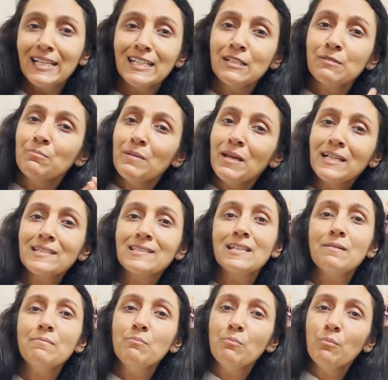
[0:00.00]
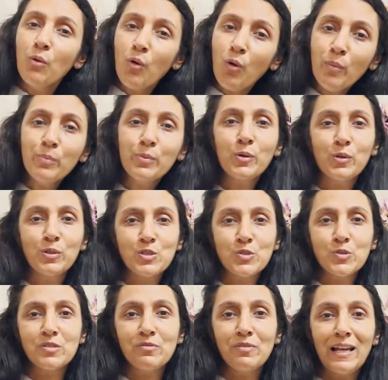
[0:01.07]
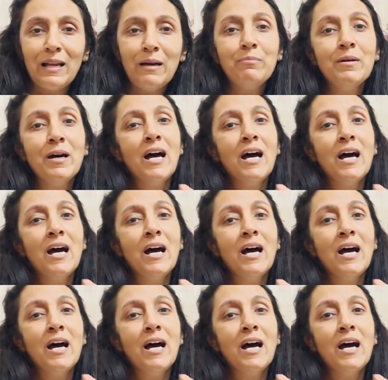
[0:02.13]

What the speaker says: it makes them more prone to develop